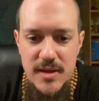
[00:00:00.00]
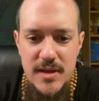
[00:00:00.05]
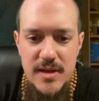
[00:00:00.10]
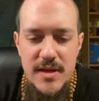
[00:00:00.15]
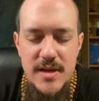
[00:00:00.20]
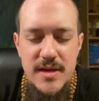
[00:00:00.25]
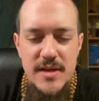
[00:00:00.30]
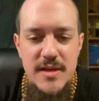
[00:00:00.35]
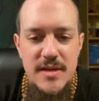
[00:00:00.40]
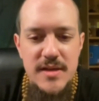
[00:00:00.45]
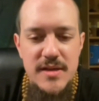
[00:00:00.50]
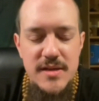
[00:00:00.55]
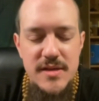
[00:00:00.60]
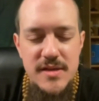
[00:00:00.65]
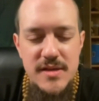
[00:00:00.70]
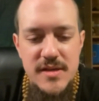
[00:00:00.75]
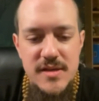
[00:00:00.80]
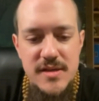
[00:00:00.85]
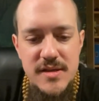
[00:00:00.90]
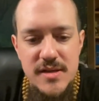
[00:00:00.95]

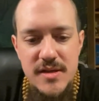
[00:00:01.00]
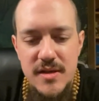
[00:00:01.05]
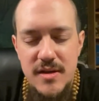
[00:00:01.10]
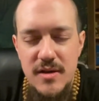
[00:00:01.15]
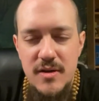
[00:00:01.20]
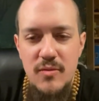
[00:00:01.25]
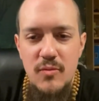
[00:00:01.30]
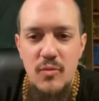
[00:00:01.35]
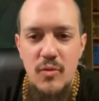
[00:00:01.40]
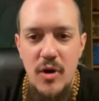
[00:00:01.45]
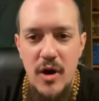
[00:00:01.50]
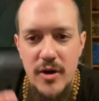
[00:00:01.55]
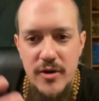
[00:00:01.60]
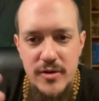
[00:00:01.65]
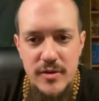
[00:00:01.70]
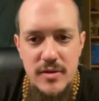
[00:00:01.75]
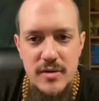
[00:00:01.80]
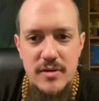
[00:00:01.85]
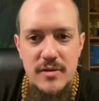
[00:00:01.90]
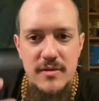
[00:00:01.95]
is
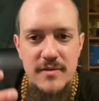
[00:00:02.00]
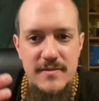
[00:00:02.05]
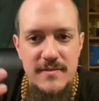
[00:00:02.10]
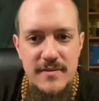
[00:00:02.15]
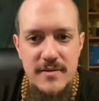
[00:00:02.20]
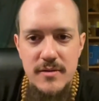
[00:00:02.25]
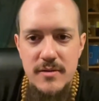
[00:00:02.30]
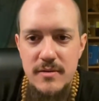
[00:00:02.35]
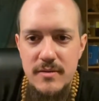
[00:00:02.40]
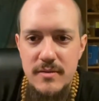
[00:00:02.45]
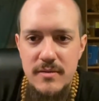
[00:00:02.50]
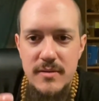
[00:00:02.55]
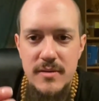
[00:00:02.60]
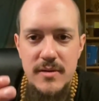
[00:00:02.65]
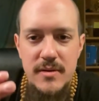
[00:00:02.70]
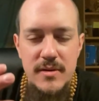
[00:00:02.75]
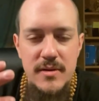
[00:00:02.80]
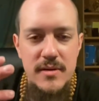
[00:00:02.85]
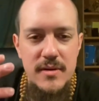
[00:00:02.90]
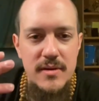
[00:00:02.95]
water, food,
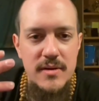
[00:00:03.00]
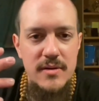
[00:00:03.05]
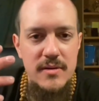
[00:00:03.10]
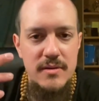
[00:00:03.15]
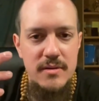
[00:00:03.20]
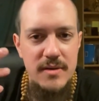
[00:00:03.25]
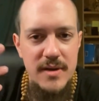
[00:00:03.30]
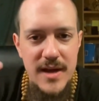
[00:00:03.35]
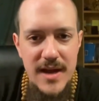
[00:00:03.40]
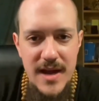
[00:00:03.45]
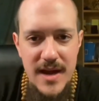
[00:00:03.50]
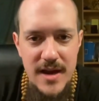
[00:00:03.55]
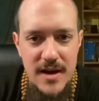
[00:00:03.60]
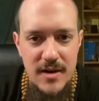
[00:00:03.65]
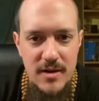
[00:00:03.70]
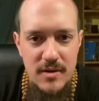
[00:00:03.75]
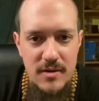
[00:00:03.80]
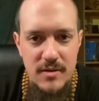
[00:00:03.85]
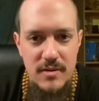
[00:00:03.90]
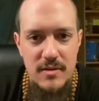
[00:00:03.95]

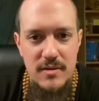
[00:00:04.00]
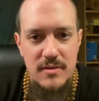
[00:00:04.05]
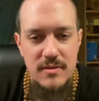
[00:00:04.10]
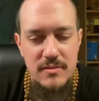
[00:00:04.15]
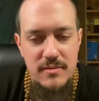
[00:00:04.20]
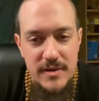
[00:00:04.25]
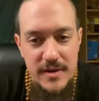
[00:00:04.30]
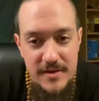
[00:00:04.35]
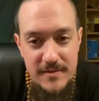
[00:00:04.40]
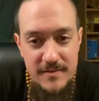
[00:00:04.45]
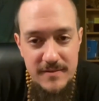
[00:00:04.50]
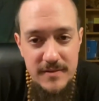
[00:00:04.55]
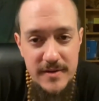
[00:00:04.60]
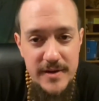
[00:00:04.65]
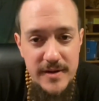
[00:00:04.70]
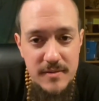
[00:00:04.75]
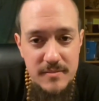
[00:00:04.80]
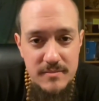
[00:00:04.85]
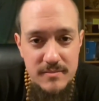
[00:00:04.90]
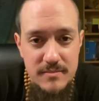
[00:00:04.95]
air, and
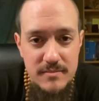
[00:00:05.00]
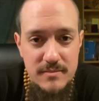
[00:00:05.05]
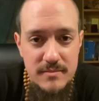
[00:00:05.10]
freedom.